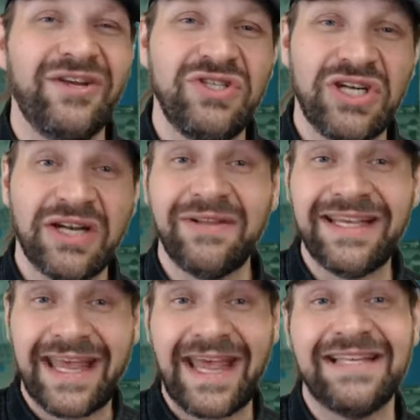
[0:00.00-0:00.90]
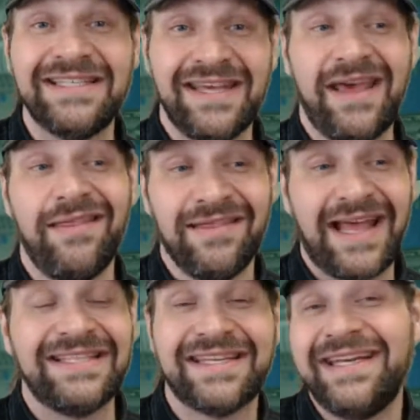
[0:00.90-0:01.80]
You generally can say
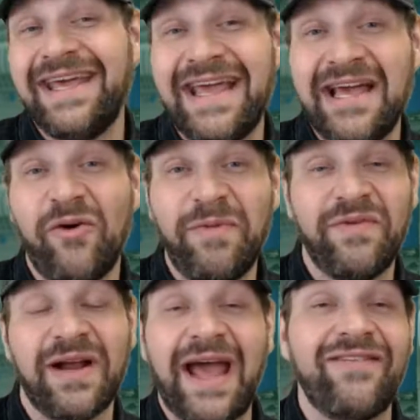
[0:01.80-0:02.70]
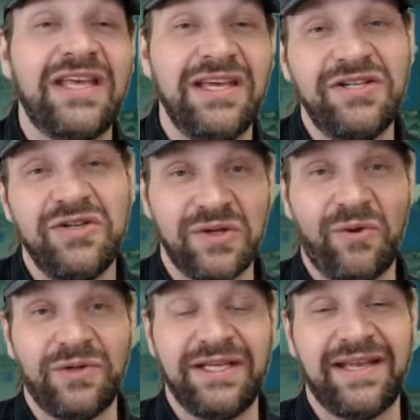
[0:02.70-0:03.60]
that that's going to help if you're having issues
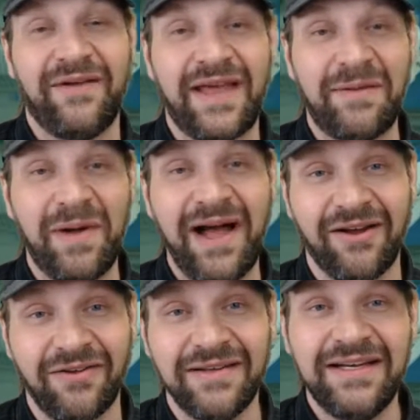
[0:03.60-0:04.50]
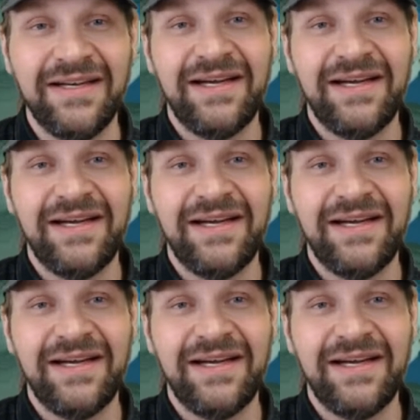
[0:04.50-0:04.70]
holding down that pile.